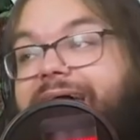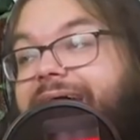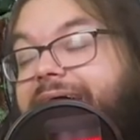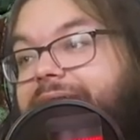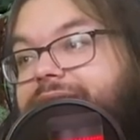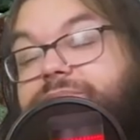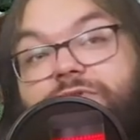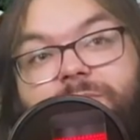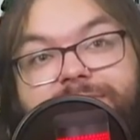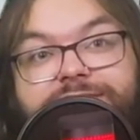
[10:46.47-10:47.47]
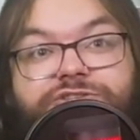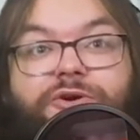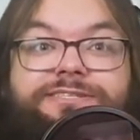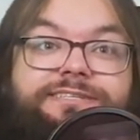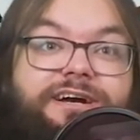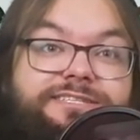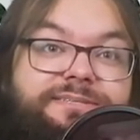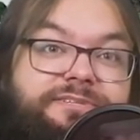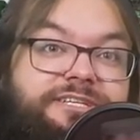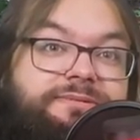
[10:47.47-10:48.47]
and he probably joins this
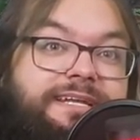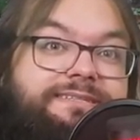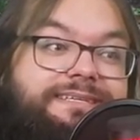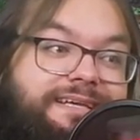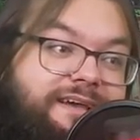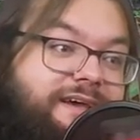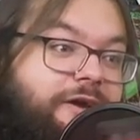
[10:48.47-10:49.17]
awesome community,